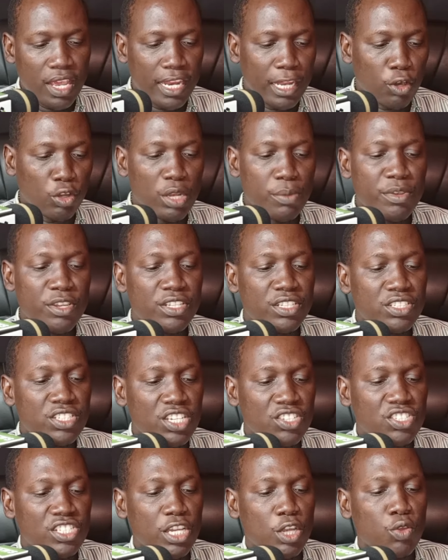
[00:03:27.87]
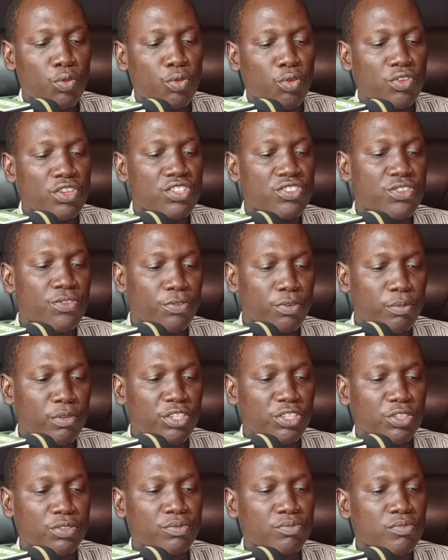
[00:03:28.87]
Now, let me just take you through this
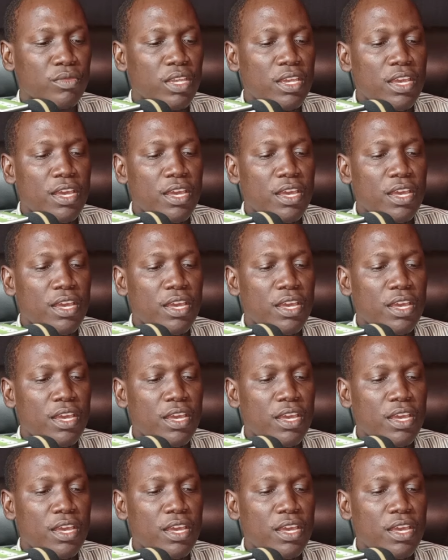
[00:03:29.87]
information.